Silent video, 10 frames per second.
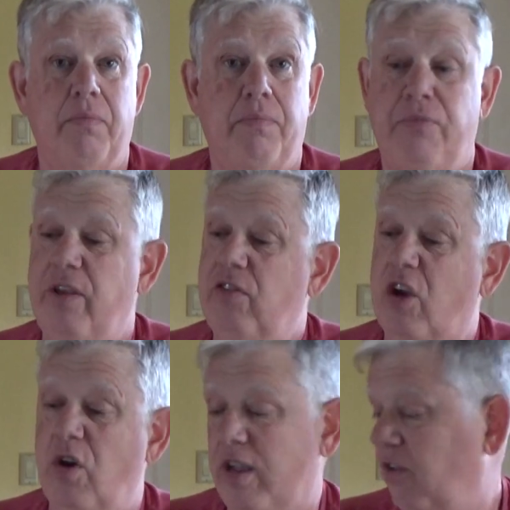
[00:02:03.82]
Things like
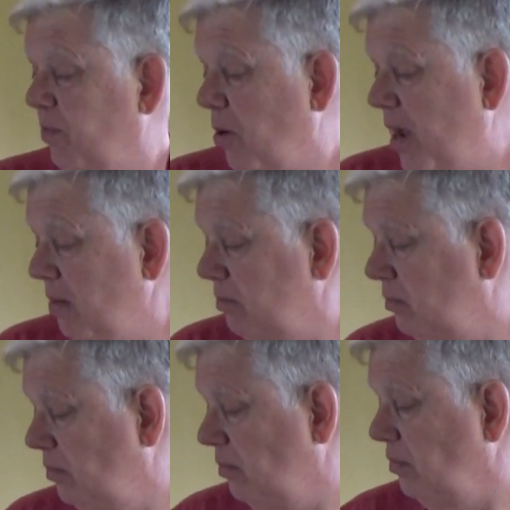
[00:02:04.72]
cooking spray,
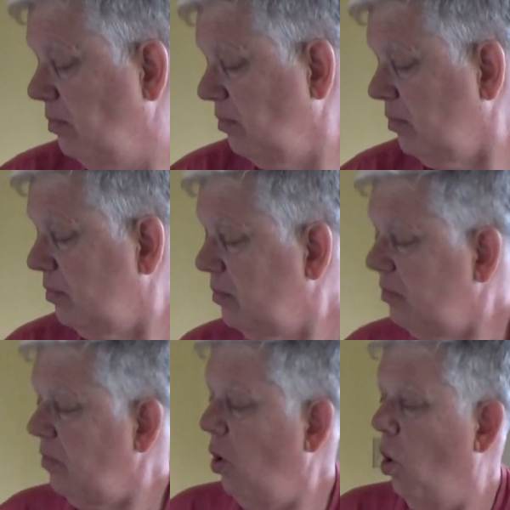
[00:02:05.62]

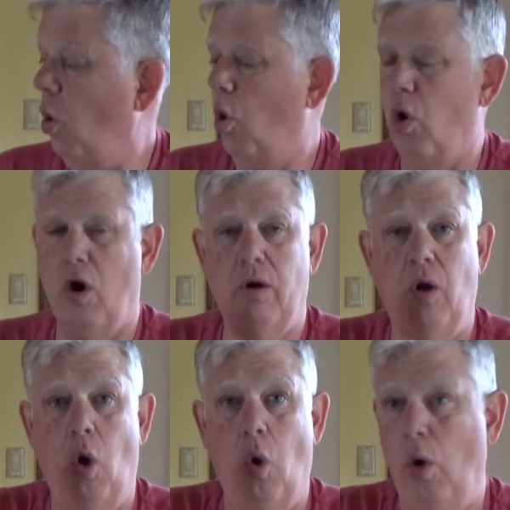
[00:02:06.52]
or
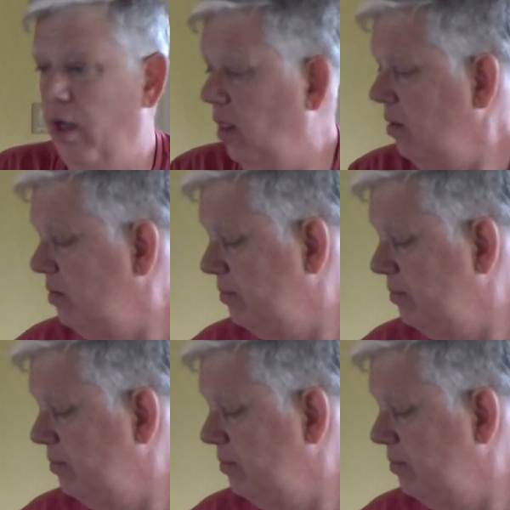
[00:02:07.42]
oil,